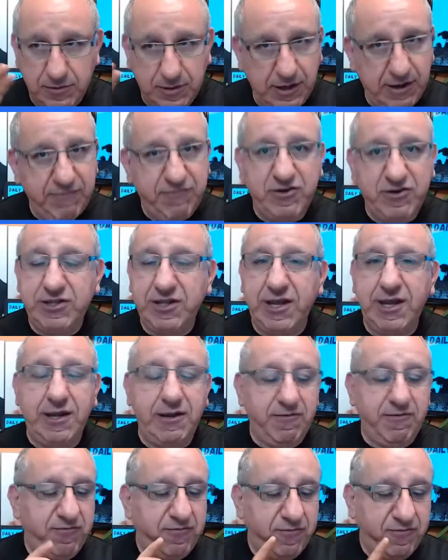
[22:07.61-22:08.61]

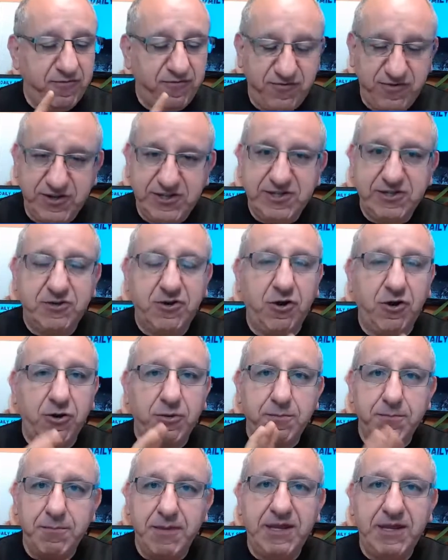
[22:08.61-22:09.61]
everyday physical,
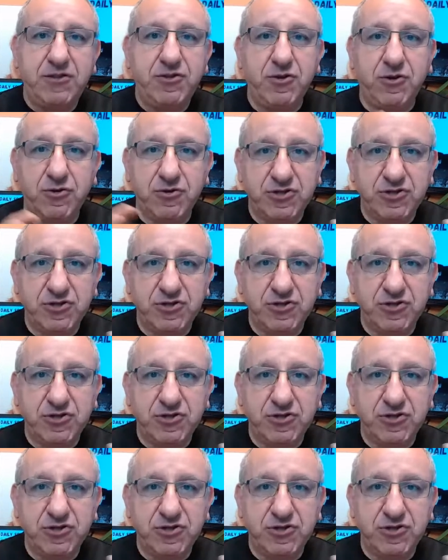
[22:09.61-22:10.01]
mental